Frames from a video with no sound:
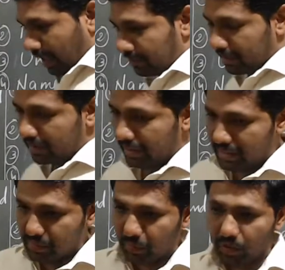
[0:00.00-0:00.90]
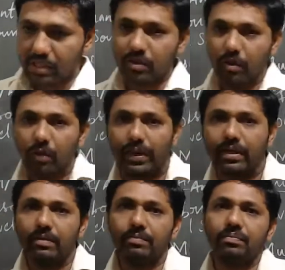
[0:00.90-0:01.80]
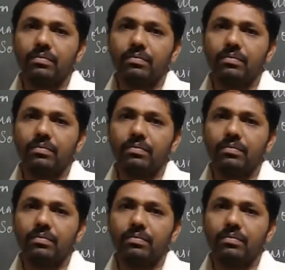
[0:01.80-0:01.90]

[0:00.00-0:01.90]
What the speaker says: After this post-COVID,